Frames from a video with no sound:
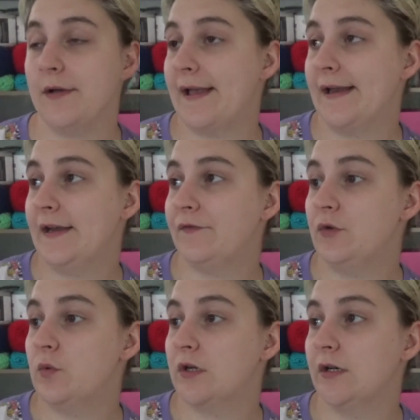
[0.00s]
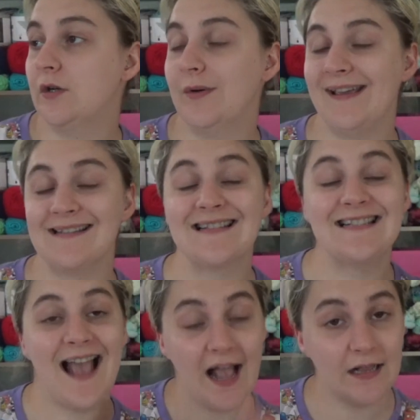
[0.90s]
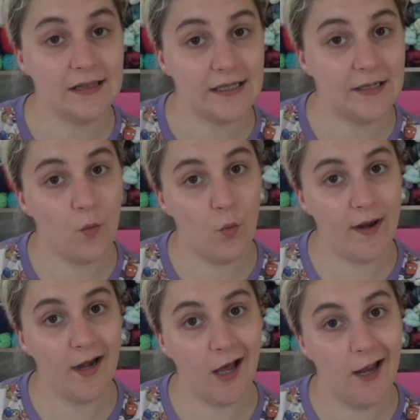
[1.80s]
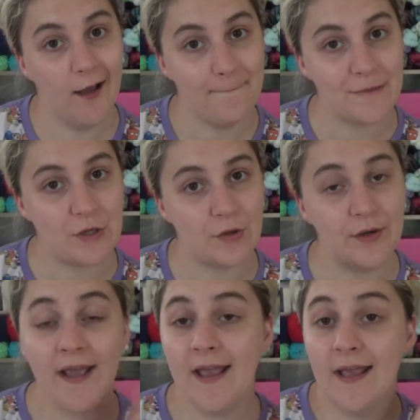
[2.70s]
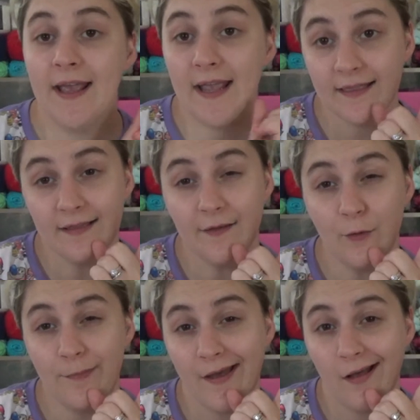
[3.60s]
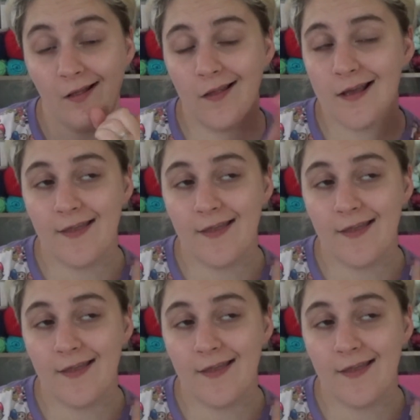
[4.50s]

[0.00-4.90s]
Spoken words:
And if you want to know exactly when I upload, hit the little bell.